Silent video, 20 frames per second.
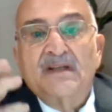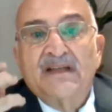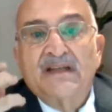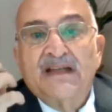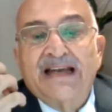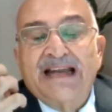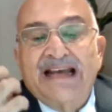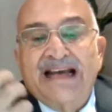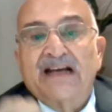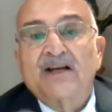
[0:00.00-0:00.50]

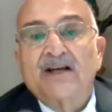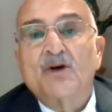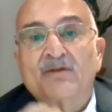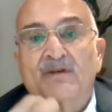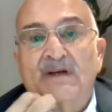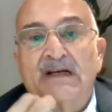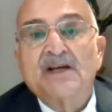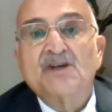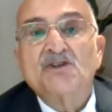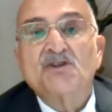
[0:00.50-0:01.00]
The lack
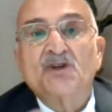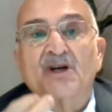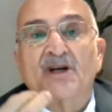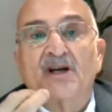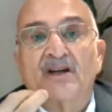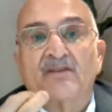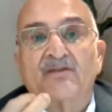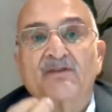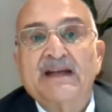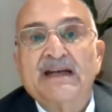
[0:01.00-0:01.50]
of
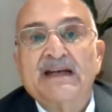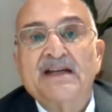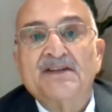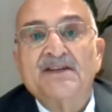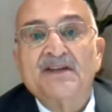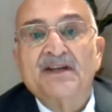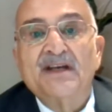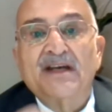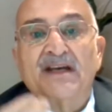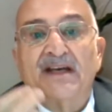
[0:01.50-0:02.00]
cultural
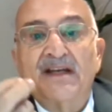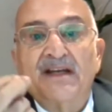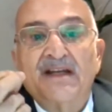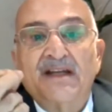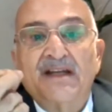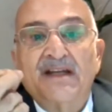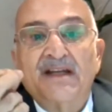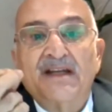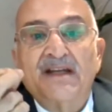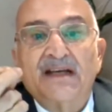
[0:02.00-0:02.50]
affinity
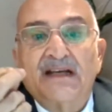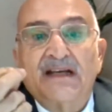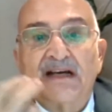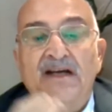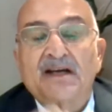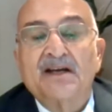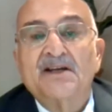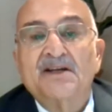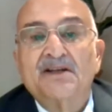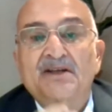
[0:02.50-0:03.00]
in the
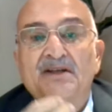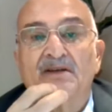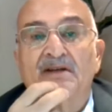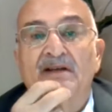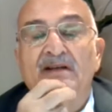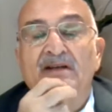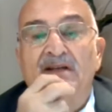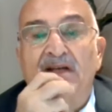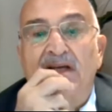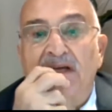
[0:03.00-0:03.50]
current
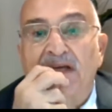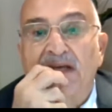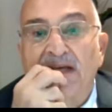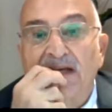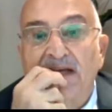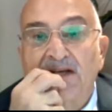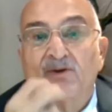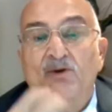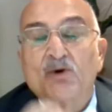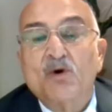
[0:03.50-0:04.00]

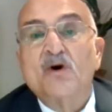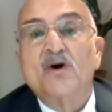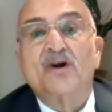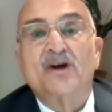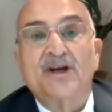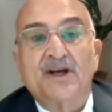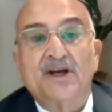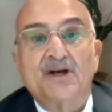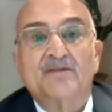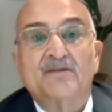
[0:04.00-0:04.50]

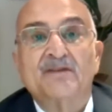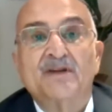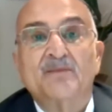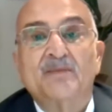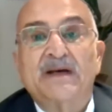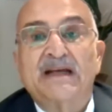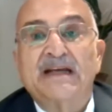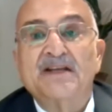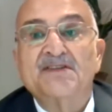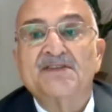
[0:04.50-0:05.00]
ignoring of the
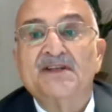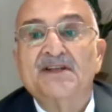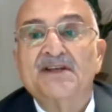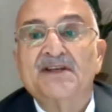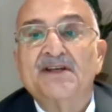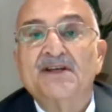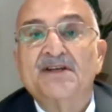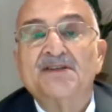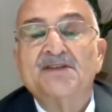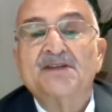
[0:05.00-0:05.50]

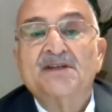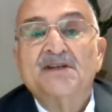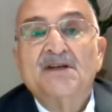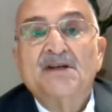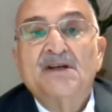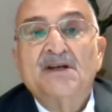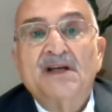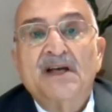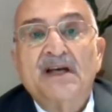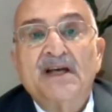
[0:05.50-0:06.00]
Palestinians
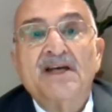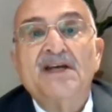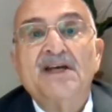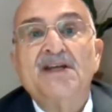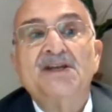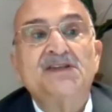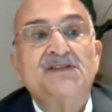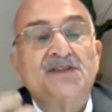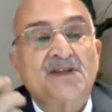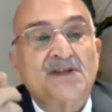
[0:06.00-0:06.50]

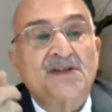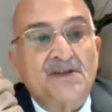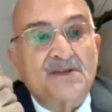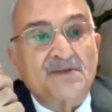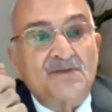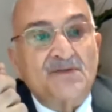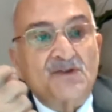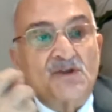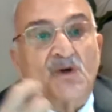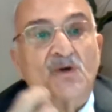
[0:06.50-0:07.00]
is
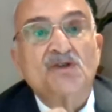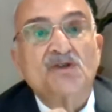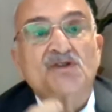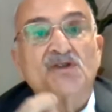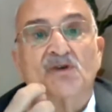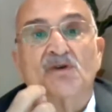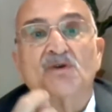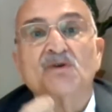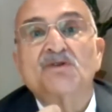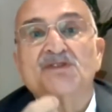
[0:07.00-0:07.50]

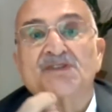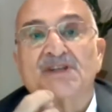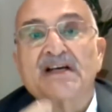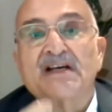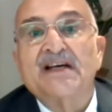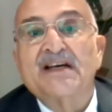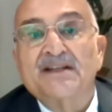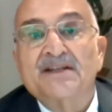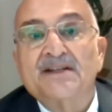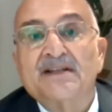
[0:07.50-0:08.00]
socio
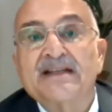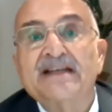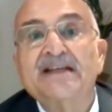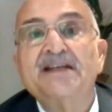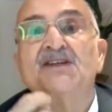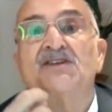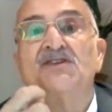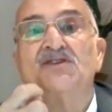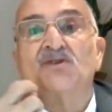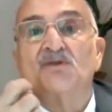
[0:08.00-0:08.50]
side,
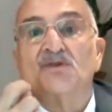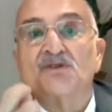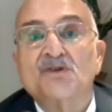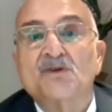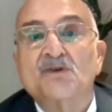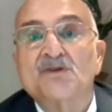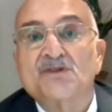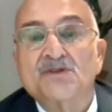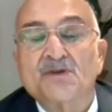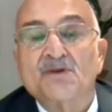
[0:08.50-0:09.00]
leads to
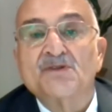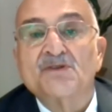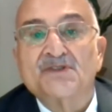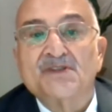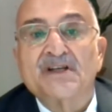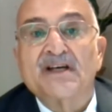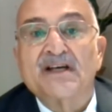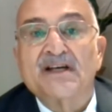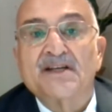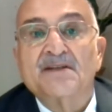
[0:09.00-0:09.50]
socio
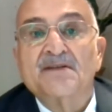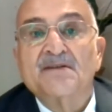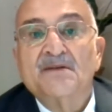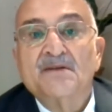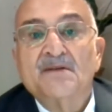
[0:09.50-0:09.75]
side.